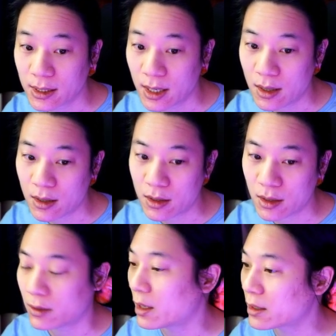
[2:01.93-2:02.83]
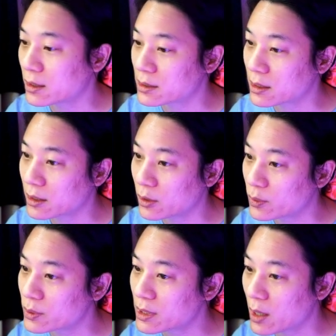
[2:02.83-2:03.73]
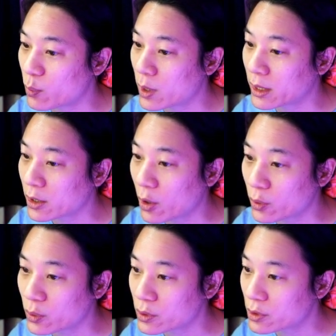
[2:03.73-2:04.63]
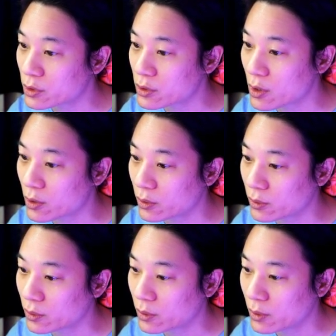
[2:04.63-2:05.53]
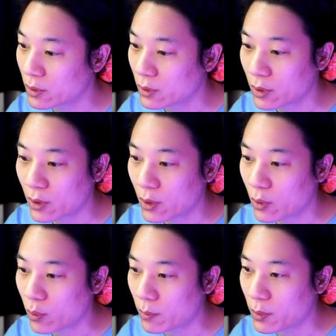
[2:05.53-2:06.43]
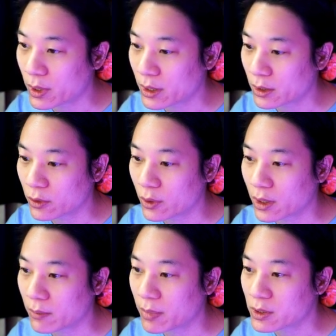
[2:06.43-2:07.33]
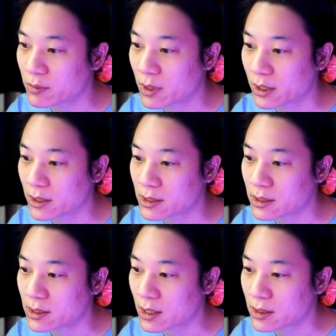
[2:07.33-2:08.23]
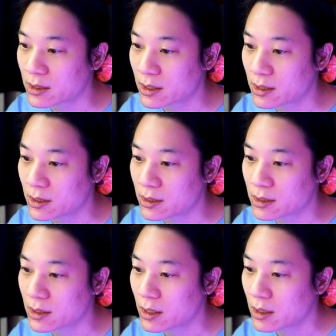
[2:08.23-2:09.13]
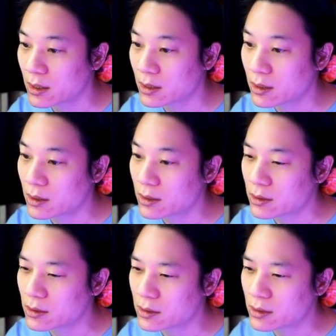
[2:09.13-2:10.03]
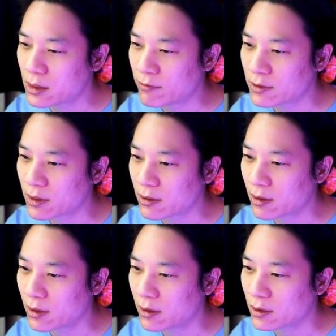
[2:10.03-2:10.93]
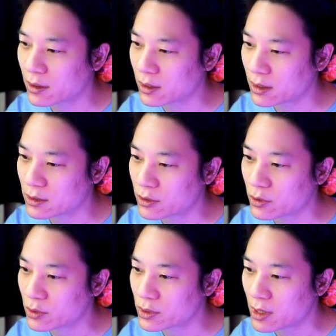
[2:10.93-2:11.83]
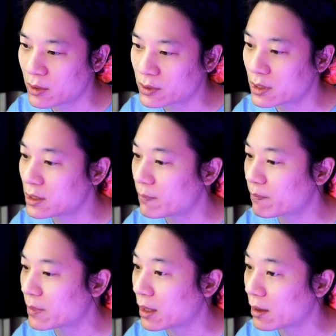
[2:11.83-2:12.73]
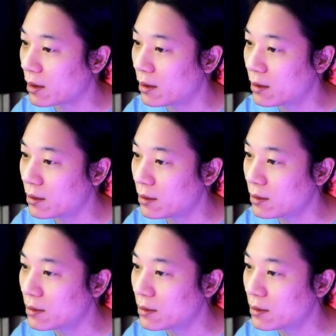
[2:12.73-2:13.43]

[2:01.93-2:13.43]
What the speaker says: the naked singles and where they go. So what more can I do? I can pencil mark in at 6s. 7s, I think, are locking these 2 cells. Yep, they are.